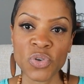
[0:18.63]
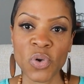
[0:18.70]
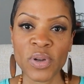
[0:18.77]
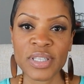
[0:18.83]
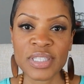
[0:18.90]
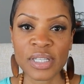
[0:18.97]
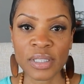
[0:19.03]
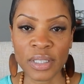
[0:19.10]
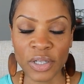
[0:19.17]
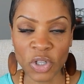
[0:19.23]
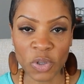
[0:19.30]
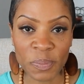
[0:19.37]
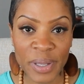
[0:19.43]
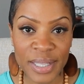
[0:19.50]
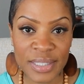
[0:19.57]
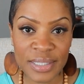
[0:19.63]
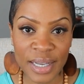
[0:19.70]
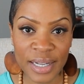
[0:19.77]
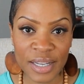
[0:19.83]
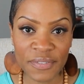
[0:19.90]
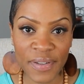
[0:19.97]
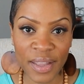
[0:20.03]
known as the clinical
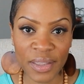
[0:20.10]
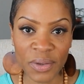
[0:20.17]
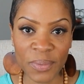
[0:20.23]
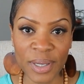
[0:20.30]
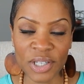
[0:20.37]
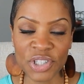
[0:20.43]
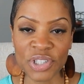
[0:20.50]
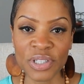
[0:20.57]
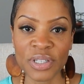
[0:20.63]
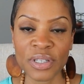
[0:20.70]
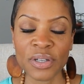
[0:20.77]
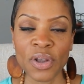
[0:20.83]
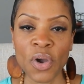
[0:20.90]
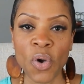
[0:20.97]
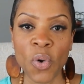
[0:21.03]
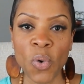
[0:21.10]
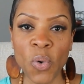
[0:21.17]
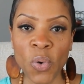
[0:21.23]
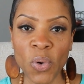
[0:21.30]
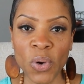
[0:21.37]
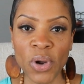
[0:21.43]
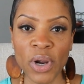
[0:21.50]
bedside evaluation
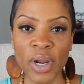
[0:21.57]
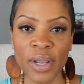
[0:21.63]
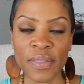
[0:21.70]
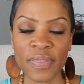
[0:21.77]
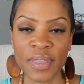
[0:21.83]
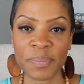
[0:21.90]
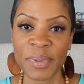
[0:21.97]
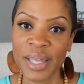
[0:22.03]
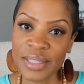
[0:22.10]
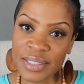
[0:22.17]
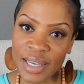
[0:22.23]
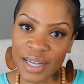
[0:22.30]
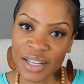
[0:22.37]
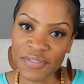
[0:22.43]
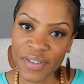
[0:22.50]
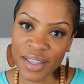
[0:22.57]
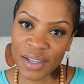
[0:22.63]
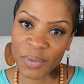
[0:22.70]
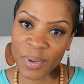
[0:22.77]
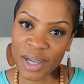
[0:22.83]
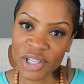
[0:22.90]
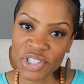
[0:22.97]
or the bedside
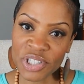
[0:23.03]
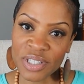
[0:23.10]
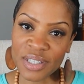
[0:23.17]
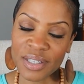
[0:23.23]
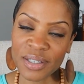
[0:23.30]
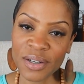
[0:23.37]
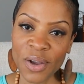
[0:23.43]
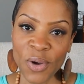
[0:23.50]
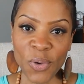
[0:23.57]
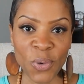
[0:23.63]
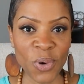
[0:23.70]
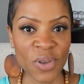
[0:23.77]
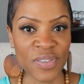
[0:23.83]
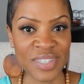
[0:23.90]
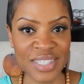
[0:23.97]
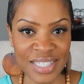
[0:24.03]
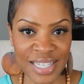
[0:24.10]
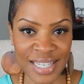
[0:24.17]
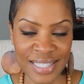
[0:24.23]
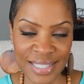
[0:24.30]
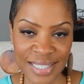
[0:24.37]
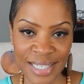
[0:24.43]
evaluation or the
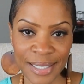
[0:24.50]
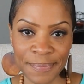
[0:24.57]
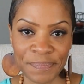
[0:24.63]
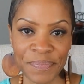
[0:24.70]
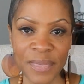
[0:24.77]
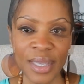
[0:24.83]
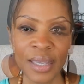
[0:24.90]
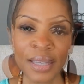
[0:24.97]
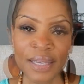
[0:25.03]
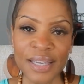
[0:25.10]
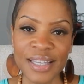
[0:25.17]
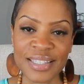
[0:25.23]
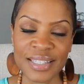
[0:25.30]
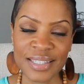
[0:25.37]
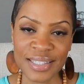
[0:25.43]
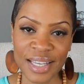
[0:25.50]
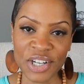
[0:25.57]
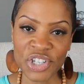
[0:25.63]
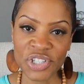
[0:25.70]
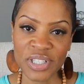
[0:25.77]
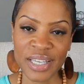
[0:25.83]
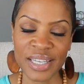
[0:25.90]
CSE. It's
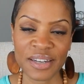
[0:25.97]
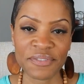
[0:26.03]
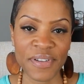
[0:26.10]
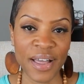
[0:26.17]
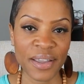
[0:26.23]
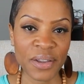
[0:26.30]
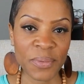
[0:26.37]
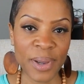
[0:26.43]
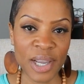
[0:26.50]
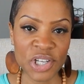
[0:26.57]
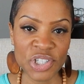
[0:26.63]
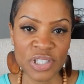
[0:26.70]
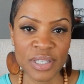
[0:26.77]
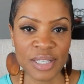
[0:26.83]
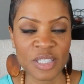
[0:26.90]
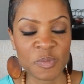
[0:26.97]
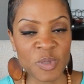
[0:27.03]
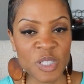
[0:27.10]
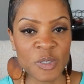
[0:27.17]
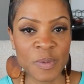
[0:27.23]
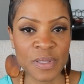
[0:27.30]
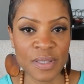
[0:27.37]
essentially an evaluation that
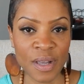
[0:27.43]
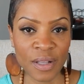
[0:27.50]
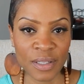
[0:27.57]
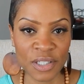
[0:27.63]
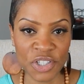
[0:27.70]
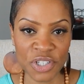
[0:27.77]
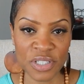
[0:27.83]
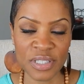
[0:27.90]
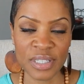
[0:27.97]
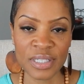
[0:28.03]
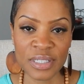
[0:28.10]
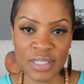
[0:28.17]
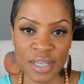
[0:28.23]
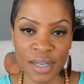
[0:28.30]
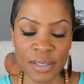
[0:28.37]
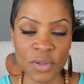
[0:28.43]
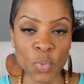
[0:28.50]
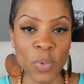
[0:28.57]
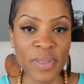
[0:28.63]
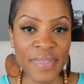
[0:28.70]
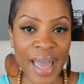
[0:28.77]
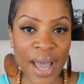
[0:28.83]
speech pathologists conduct
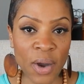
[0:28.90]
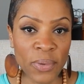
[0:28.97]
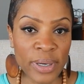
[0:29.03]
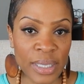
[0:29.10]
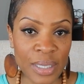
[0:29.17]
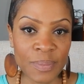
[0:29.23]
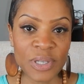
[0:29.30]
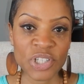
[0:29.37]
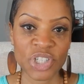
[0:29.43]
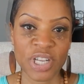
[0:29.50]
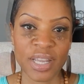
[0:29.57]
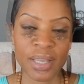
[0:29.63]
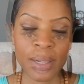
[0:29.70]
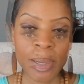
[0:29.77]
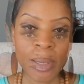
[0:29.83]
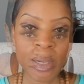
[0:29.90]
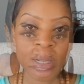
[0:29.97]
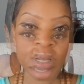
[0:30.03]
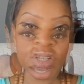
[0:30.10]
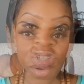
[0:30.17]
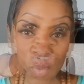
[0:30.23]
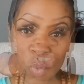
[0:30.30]
without imaging.
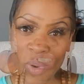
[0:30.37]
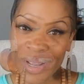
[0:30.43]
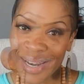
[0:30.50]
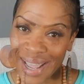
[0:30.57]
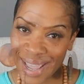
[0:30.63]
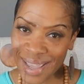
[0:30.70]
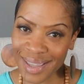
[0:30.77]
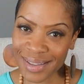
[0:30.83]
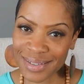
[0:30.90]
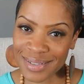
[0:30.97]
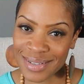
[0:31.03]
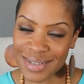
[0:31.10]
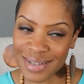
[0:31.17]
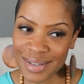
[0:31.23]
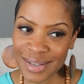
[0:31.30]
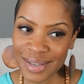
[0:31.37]
On one hand,